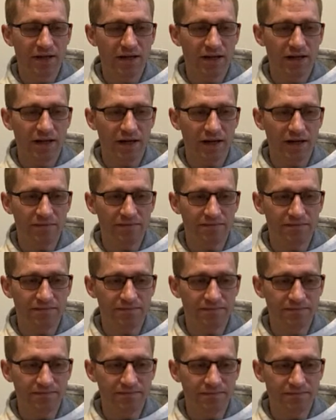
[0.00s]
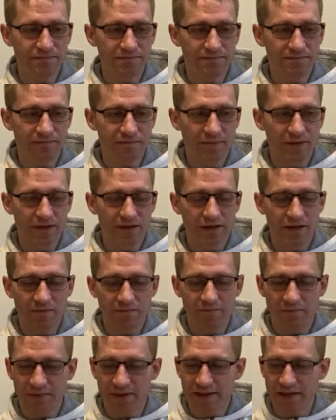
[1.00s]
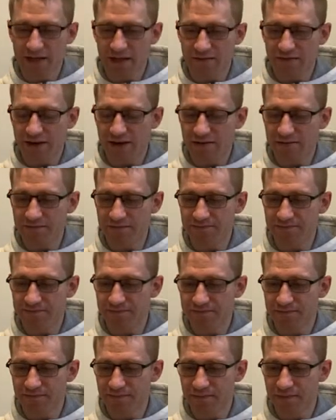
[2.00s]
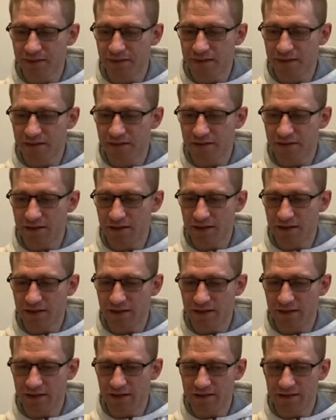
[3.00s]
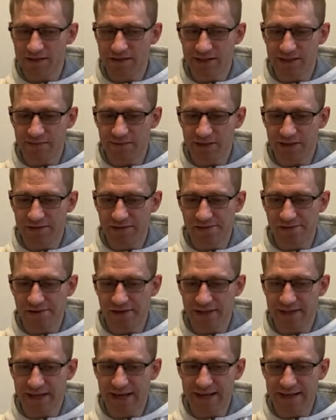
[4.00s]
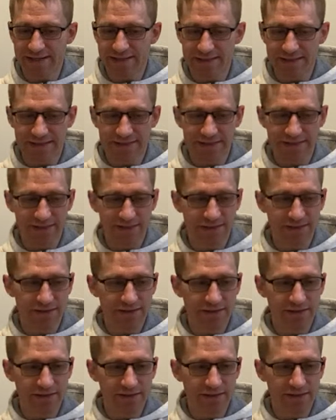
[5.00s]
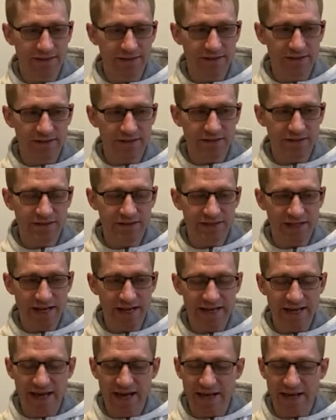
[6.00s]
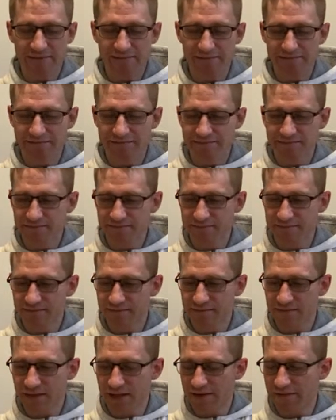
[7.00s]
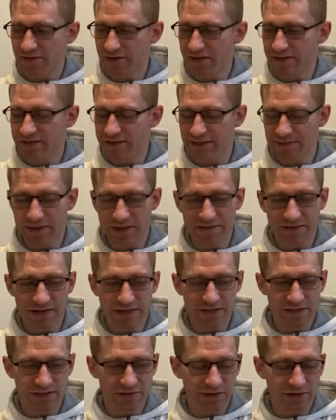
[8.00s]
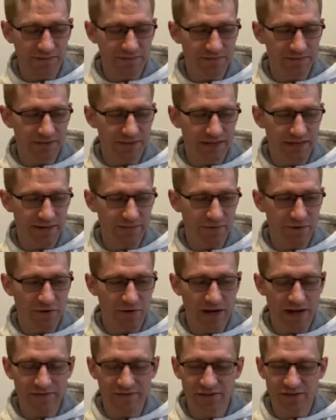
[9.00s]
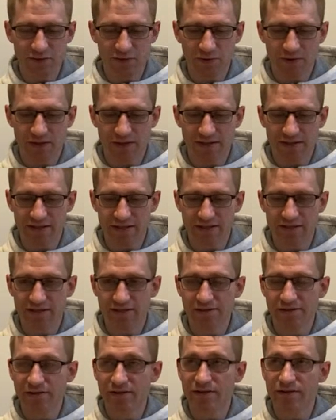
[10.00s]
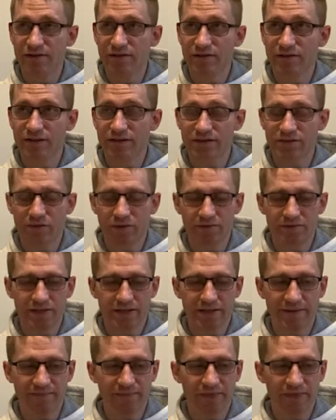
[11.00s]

But then I found this gentleman in Kansas, JM, I forgot his name, they have an Instagram, JM Craft Store, I think, is the website.